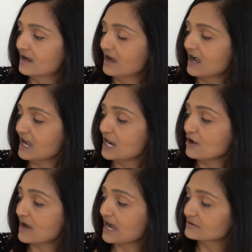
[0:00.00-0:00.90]
"Hello,
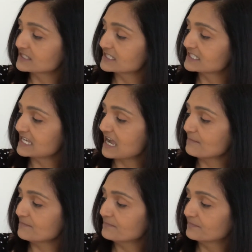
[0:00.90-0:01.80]
house," said Sam.
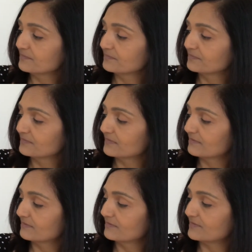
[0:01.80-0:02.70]

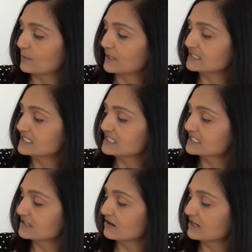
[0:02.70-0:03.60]
They went
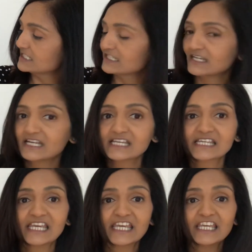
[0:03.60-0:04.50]
inside,
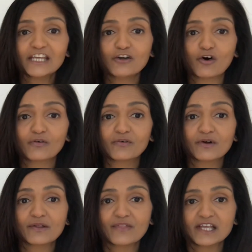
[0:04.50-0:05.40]
kicking off
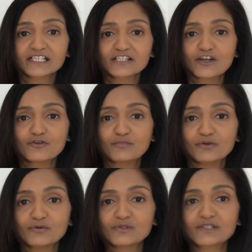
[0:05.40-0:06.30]
their snow
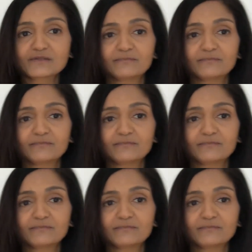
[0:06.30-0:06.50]
boots.